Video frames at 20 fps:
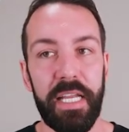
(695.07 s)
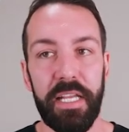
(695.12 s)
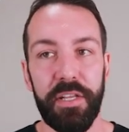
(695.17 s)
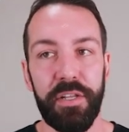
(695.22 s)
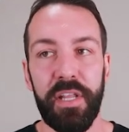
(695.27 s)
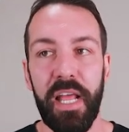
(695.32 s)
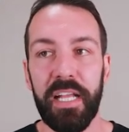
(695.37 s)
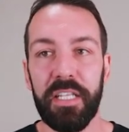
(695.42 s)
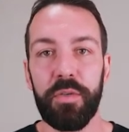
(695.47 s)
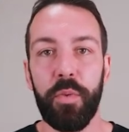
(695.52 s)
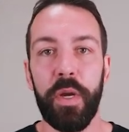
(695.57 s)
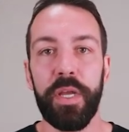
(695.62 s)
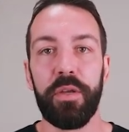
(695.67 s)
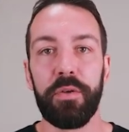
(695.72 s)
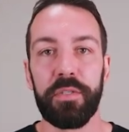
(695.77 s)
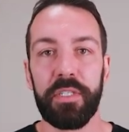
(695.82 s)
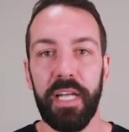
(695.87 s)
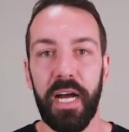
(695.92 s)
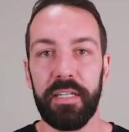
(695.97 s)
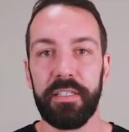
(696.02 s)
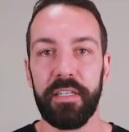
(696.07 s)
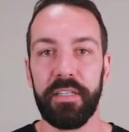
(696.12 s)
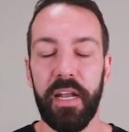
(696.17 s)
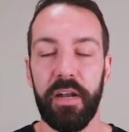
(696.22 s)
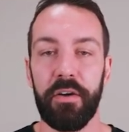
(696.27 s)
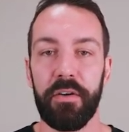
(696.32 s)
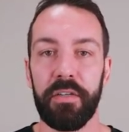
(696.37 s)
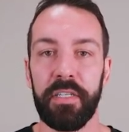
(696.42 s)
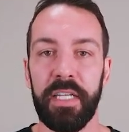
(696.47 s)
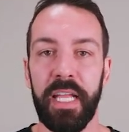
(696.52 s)
That's where you'll start to
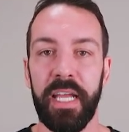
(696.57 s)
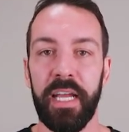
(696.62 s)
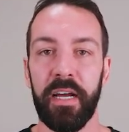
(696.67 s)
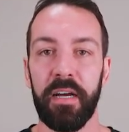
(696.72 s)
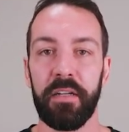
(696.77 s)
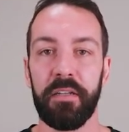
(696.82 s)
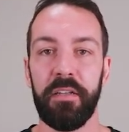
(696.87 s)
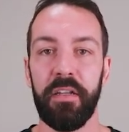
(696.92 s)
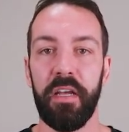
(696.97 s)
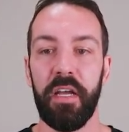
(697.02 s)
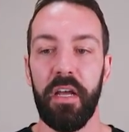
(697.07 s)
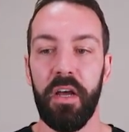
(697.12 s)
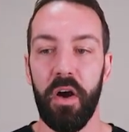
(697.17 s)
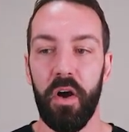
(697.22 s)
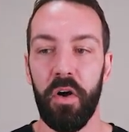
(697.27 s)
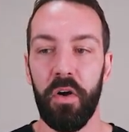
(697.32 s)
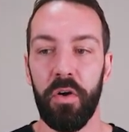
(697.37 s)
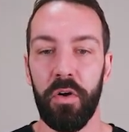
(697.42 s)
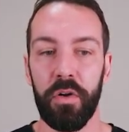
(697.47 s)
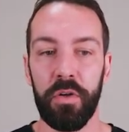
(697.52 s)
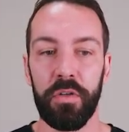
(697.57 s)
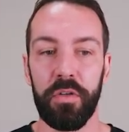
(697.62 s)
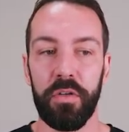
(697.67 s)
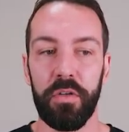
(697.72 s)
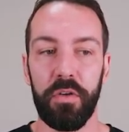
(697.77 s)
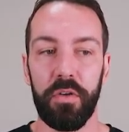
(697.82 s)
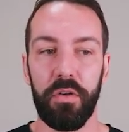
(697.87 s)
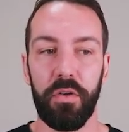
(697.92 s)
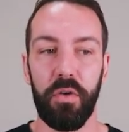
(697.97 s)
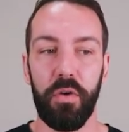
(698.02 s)
narrow down
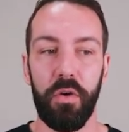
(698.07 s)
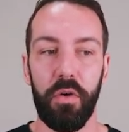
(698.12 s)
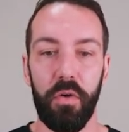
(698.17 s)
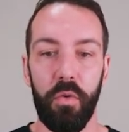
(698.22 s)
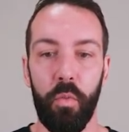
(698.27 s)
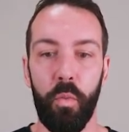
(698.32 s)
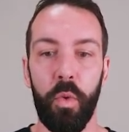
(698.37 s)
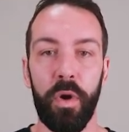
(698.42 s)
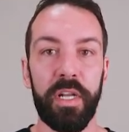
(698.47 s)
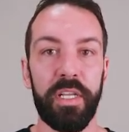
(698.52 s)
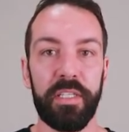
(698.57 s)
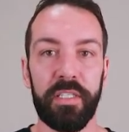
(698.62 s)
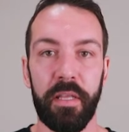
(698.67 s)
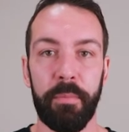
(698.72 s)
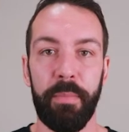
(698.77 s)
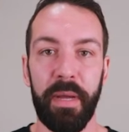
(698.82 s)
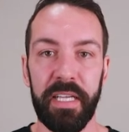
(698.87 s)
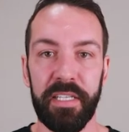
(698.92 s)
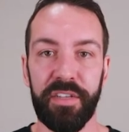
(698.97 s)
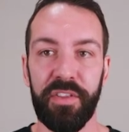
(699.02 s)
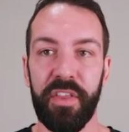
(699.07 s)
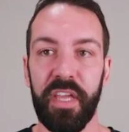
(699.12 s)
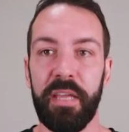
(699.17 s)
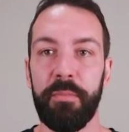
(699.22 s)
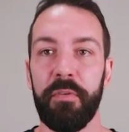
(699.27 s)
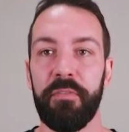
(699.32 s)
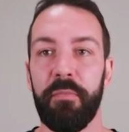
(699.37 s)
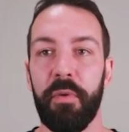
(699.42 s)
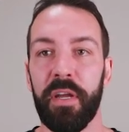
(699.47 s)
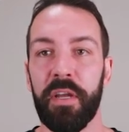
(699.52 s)
on what is the best theme
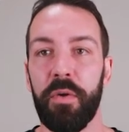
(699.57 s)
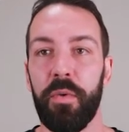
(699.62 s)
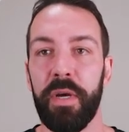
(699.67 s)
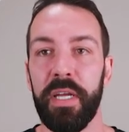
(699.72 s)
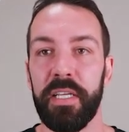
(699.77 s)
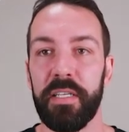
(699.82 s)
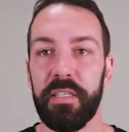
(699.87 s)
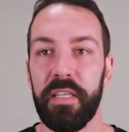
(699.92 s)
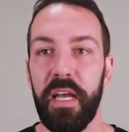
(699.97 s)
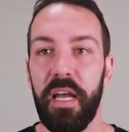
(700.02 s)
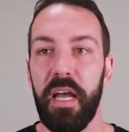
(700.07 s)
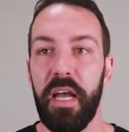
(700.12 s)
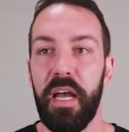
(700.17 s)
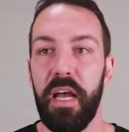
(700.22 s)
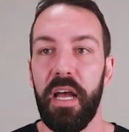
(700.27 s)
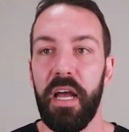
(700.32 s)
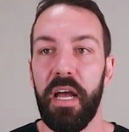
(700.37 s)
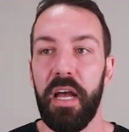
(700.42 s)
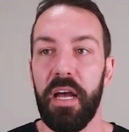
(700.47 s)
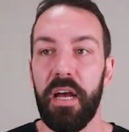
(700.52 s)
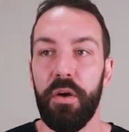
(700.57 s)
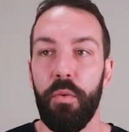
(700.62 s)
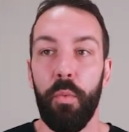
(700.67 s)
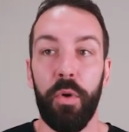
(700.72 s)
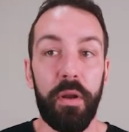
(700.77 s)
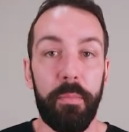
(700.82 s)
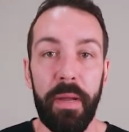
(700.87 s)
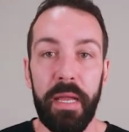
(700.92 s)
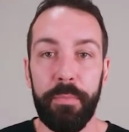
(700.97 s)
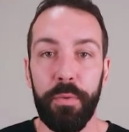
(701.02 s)
of my quiz.
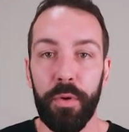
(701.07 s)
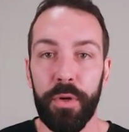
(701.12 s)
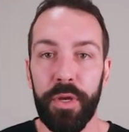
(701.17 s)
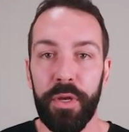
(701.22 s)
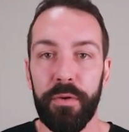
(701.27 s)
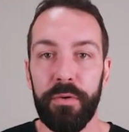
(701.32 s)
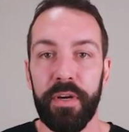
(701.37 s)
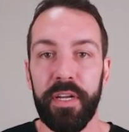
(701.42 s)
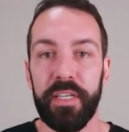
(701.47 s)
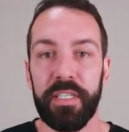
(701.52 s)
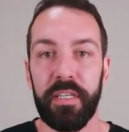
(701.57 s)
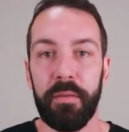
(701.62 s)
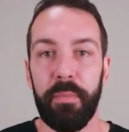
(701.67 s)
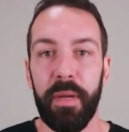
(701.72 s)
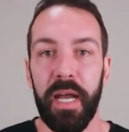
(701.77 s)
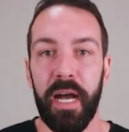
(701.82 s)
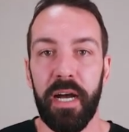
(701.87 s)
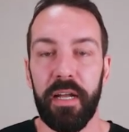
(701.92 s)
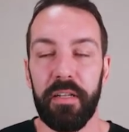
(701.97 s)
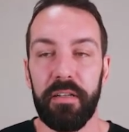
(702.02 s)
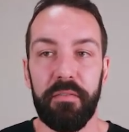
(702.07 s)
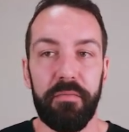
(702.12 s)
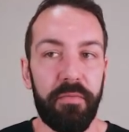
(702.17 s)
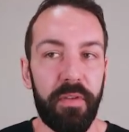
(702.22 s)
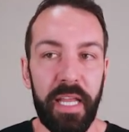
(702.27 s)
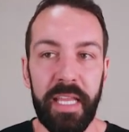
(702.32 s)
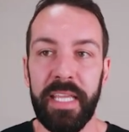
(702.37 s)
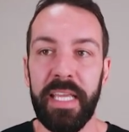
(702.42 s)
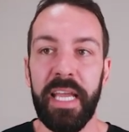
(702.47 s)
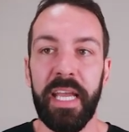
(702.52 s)
What are people curious about?
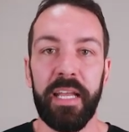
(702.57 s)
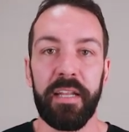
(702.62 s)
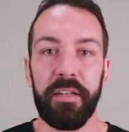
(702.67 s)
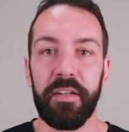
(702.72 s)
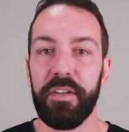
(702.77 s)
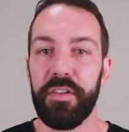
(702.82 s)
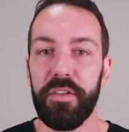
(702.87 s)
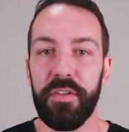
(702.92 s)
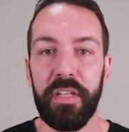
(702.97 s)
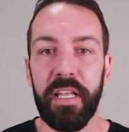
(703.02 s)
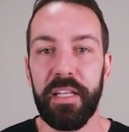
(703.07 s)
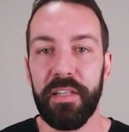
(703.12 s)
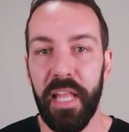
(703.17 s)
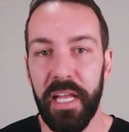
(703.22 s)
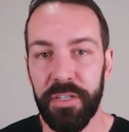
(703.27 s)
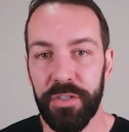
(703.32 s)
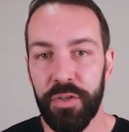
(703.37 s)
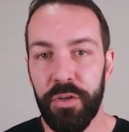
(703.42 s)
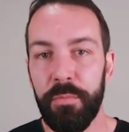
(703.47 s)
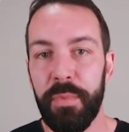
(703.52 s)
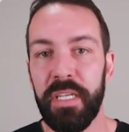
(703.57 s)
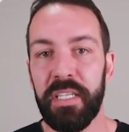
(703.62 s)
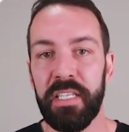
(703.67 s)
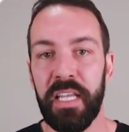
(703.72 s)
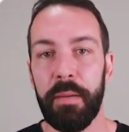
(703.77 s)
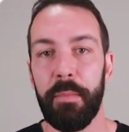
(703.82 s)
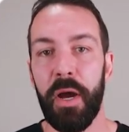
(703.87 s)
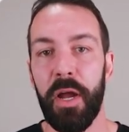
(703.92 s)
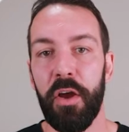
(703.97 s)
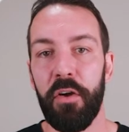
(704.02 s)
Again, that should be
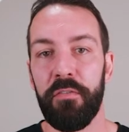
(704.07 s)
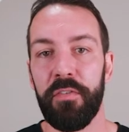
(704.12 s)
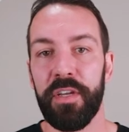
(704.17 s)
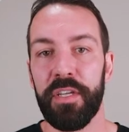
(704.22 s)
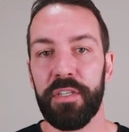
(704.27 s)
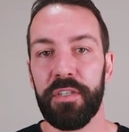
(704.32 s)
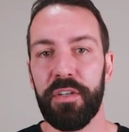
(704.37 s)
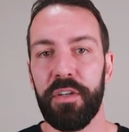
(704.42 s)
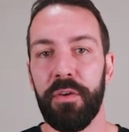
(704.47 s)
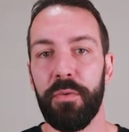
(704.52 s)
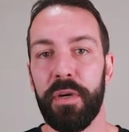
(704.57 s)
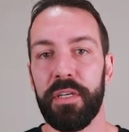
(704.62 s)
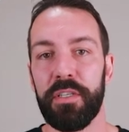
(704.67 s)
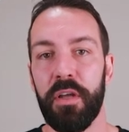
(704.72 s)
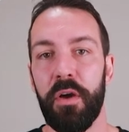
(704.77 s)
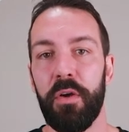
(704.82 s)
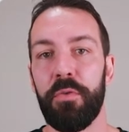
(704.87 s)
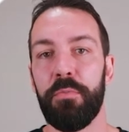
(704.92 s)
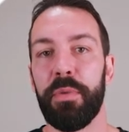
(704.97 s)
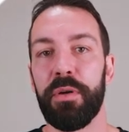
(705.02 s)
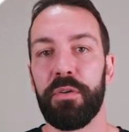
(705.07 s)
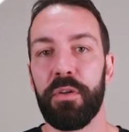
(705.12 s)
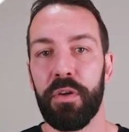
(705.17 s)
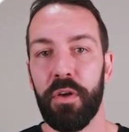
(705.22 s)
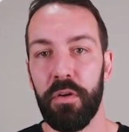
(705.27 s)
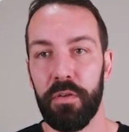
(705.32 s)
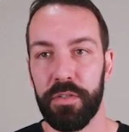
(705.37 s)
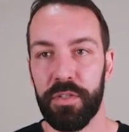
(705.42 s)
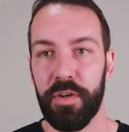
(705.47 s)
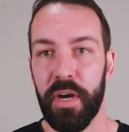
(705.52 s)
semi-obvious to you as a home builder
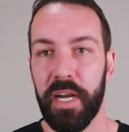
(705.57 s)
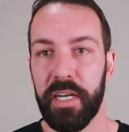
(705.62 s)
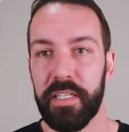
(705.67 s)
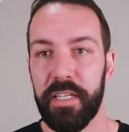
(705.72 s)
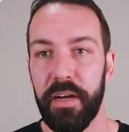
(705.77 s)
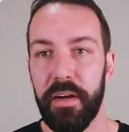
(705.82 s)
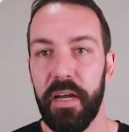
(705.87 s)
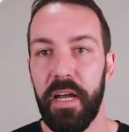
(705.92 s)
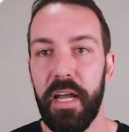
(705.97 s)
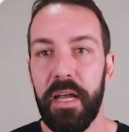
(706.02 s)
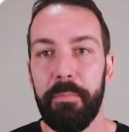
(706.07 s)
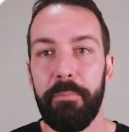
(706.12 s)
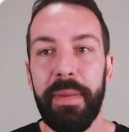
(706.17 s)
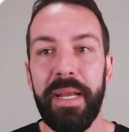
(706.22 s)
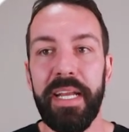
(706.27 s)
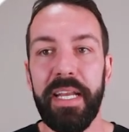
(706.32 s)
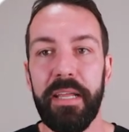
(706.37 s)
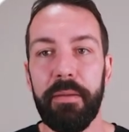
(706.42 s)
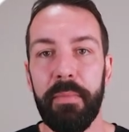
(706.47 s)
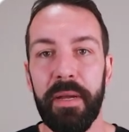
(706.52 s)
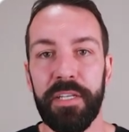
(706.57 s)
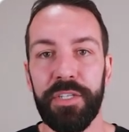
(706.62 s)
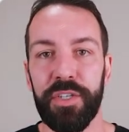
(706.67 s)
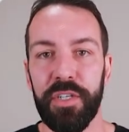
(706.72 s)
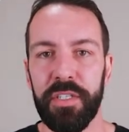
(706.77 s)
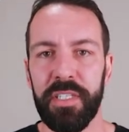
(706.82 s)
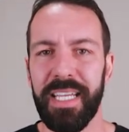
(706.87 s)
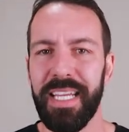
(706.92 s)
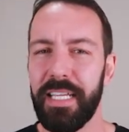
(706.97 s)
contractor. Media mentions.